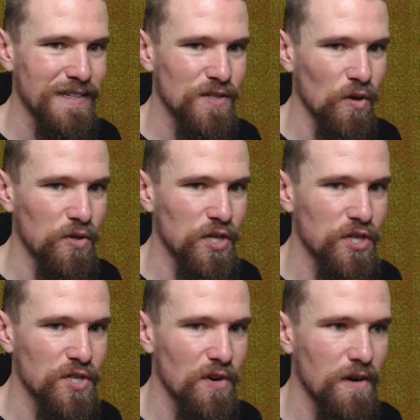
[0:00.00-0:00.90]
dodgy
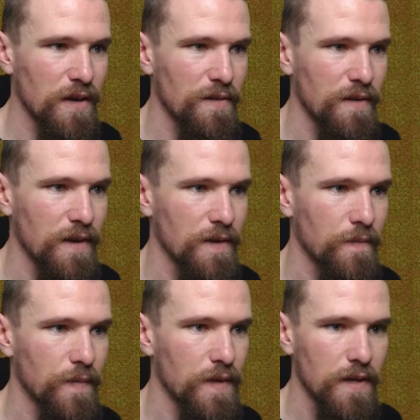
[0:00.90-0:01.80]
shot, I think.
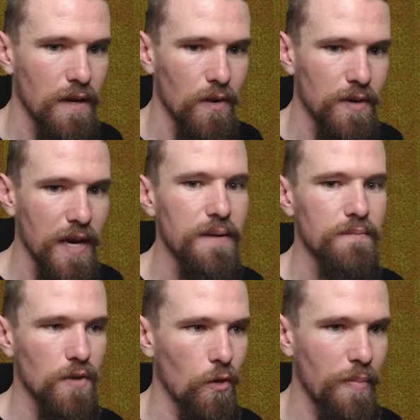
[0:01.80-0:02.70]
Okay,
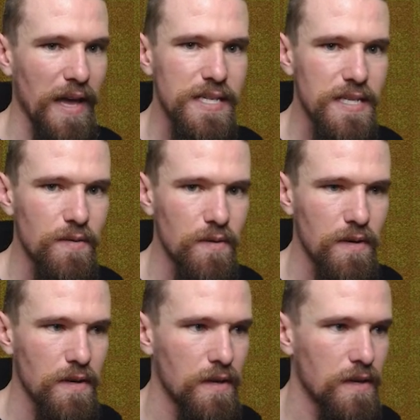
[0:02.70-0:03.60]
not bad.
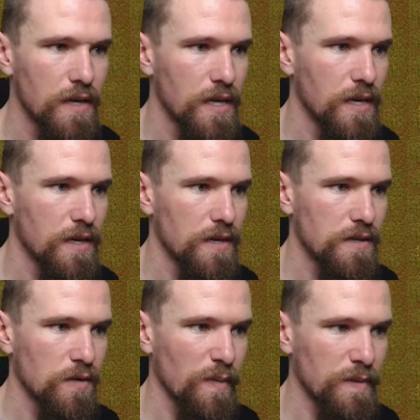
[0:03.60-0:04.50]

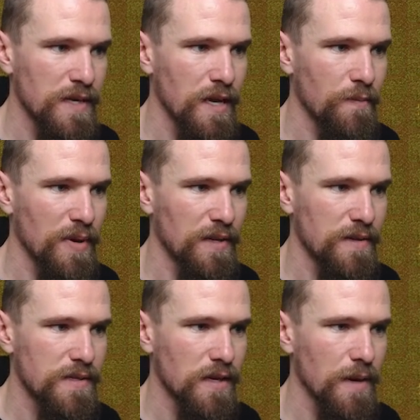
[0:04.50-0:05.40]
So we'll be able to hit better
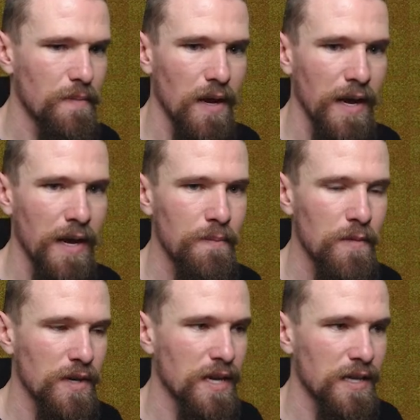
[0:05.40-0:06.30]
this time. I'm
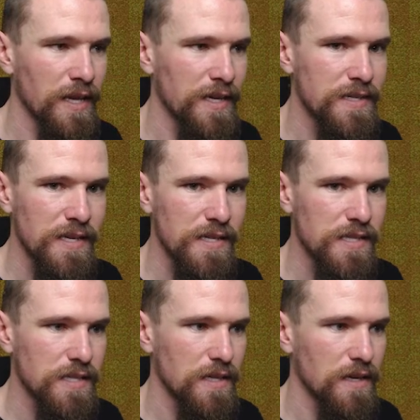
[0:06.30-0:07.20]
going to hit Lady
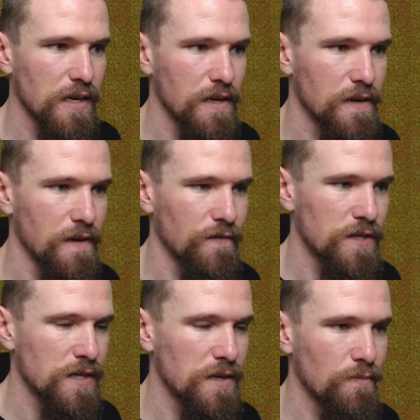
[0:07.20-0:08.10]
Sis if
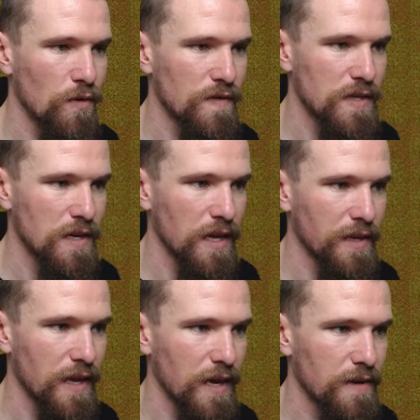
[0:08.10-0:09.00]
she moves in
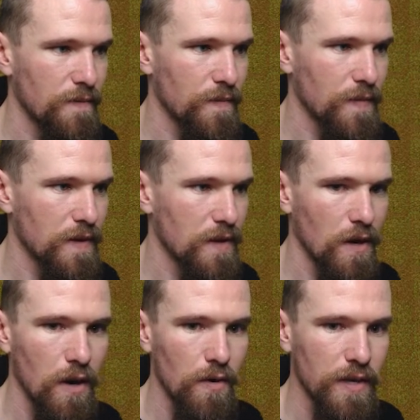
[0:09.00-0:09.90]
like that.
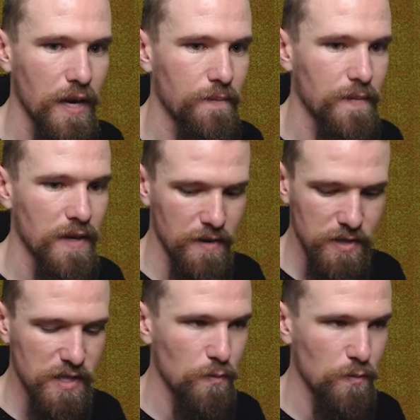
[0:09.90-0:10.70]
Okay, yeah, she's